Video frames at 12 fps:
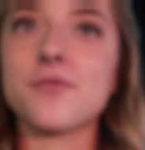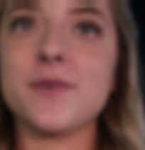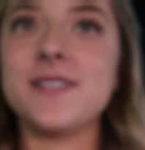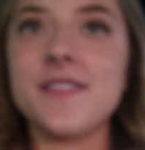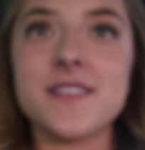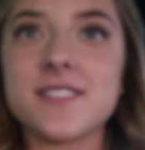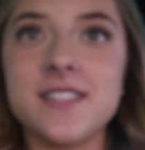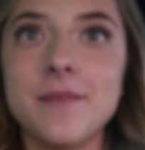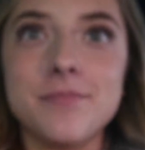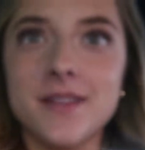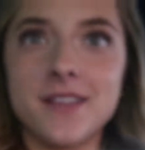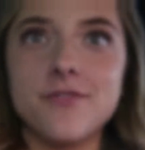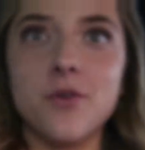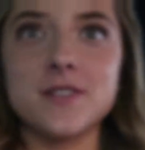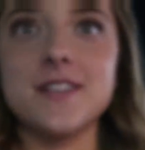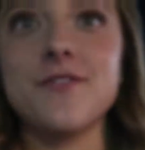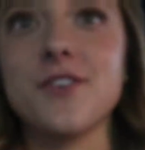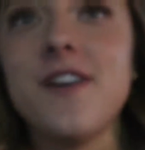redone this clip like four
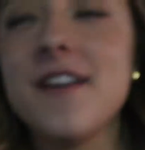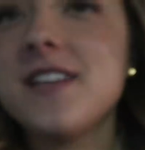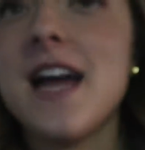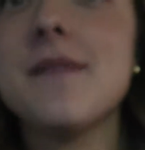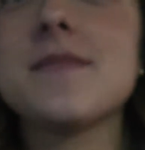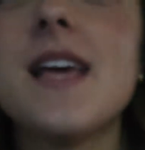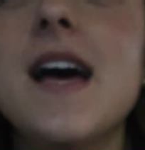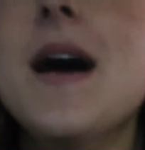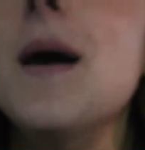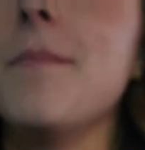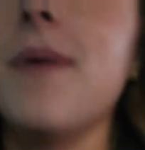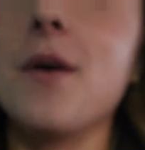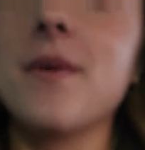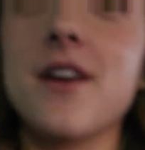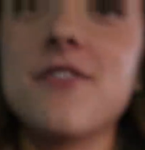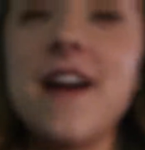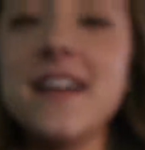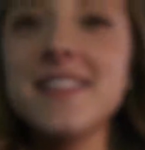or five times, but we are
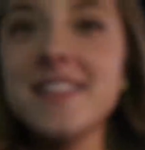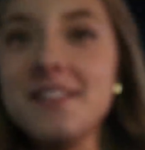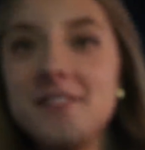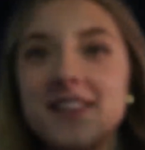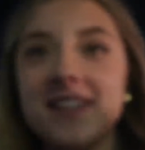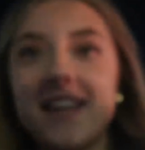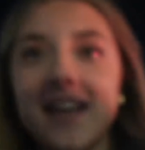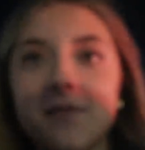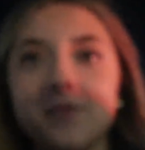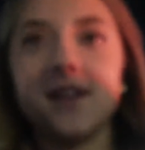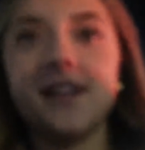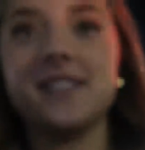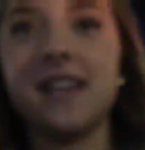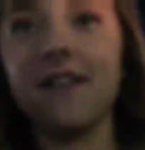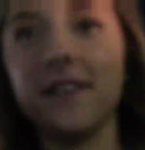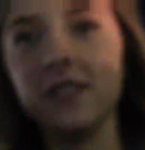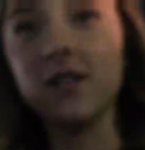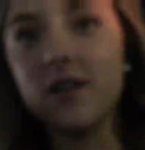finally leaving. The camera is
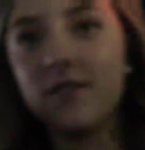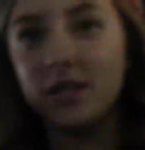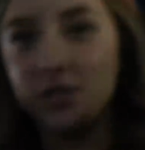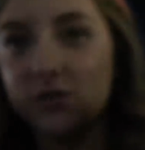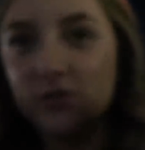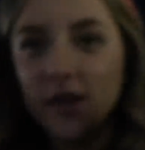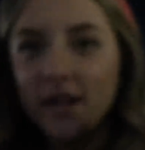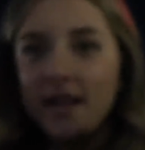having Gosh, a lot of so issues right